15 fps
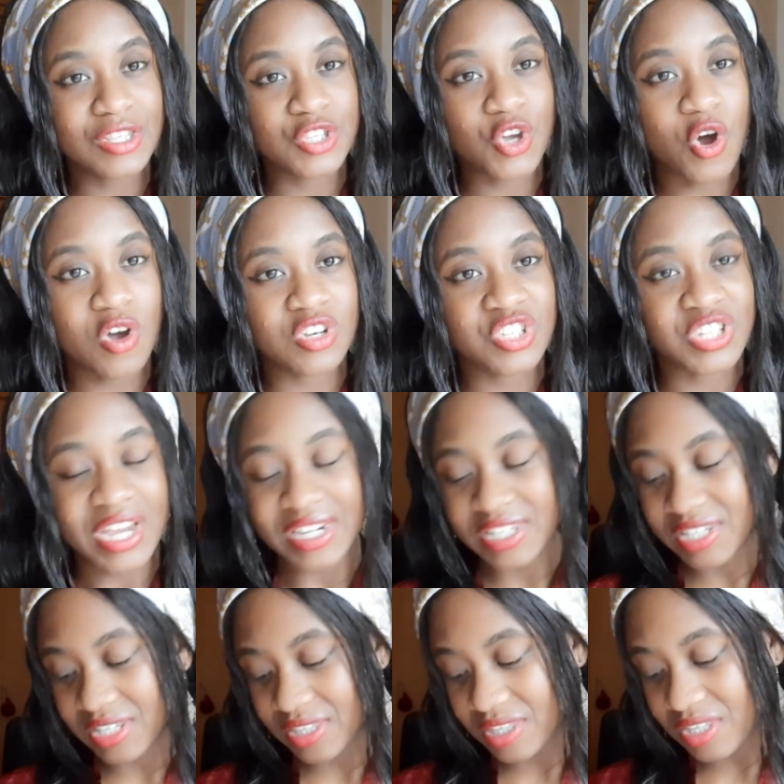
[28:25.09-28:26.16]
is
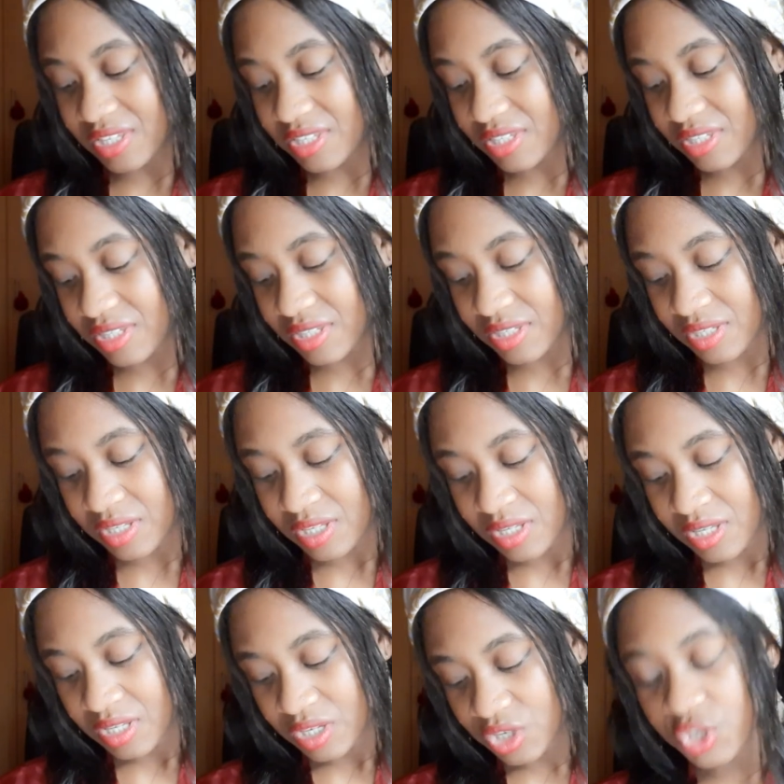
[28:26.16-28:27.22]
conjuncting this
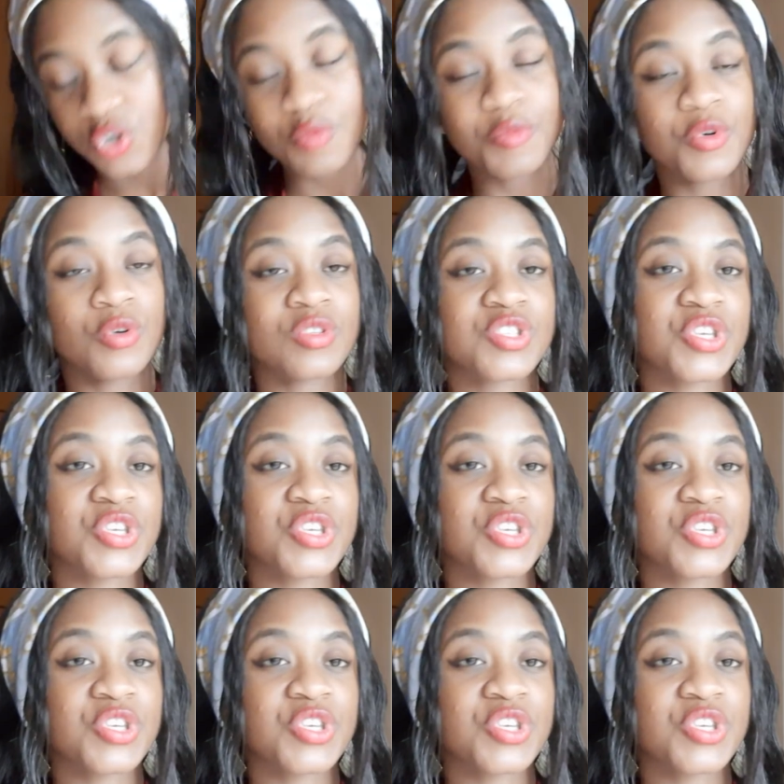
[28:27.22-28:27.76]
new moon.